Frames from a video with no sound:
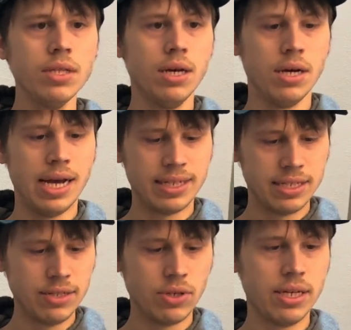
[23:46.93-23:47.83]
I can
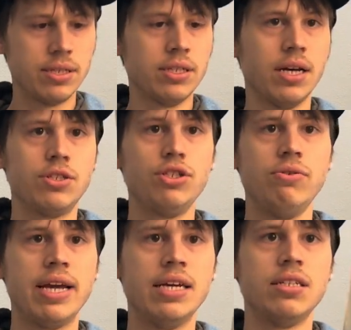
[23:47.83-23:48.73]
still get 2
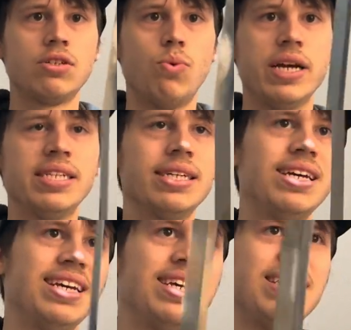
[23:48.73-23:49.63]
hands quite
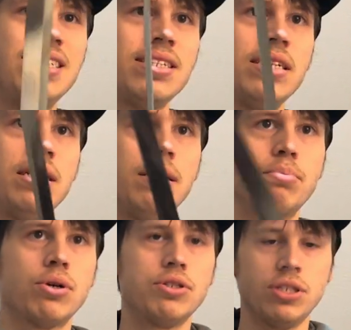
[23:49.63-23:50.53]
easily
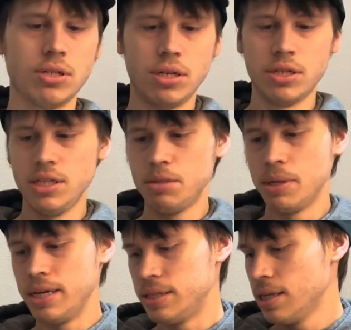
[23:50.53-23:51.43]
purchased onto these
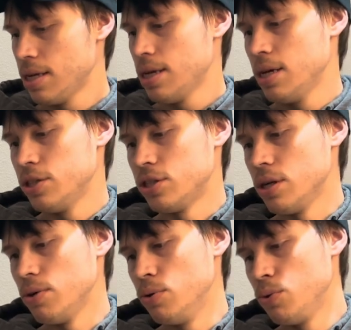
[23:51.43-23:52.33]
blades.
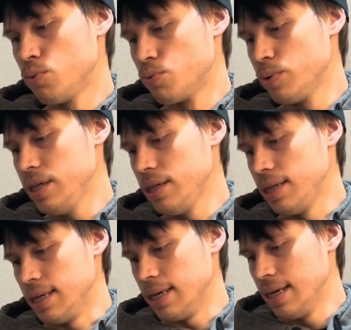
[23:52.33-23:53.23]
So
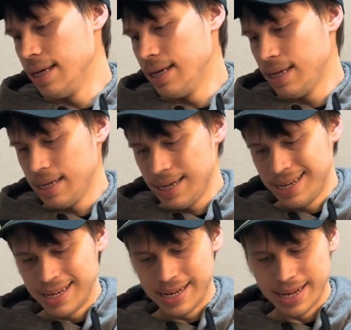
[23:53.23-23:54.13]
really
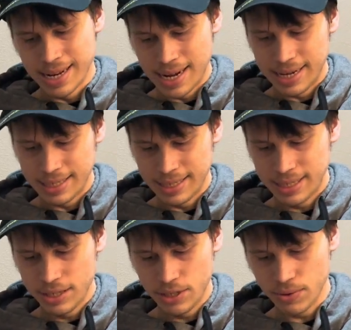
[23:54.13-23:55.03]
nice
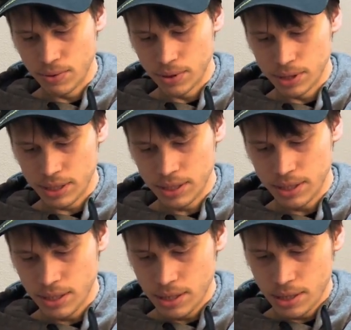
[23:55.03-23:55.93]
swords.
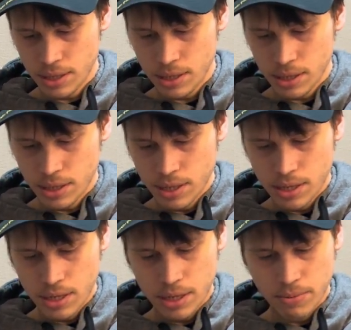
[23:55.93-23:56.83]

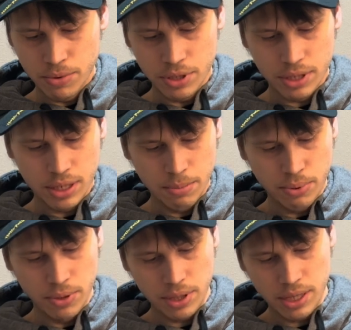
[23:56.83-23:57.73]
I'm just gonna
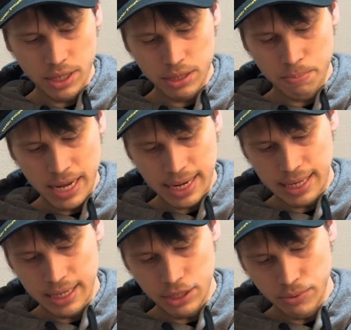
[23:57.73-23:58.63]
put this back
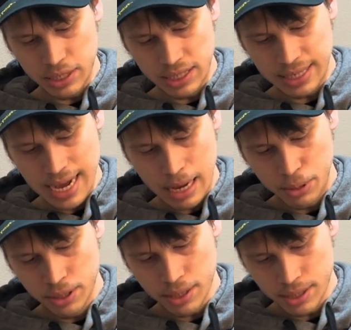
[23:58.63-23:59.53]
into its scabbard.